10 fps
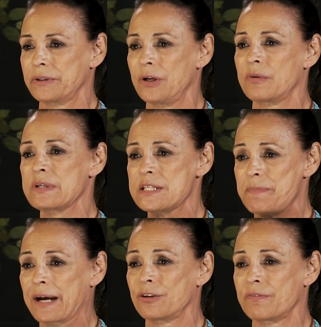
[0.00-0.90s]
You know,
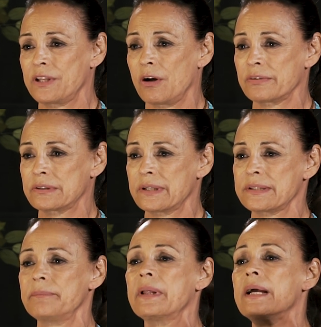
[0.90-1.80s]
respect of the
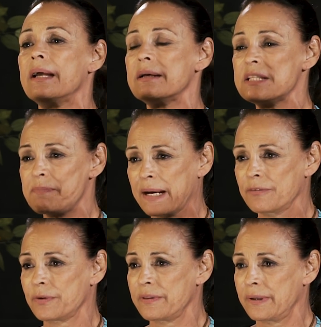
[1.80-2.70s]
elders,
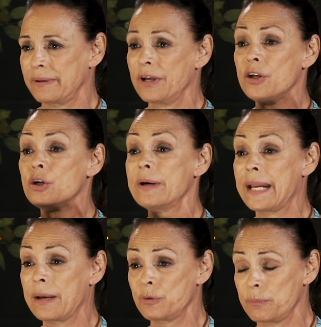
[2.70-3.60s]
respect for the, your
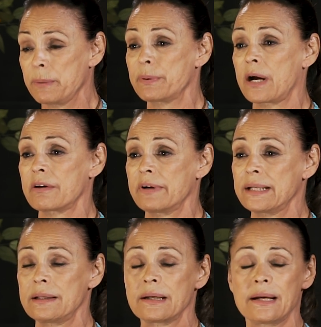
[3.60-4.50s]
name to be proud of it,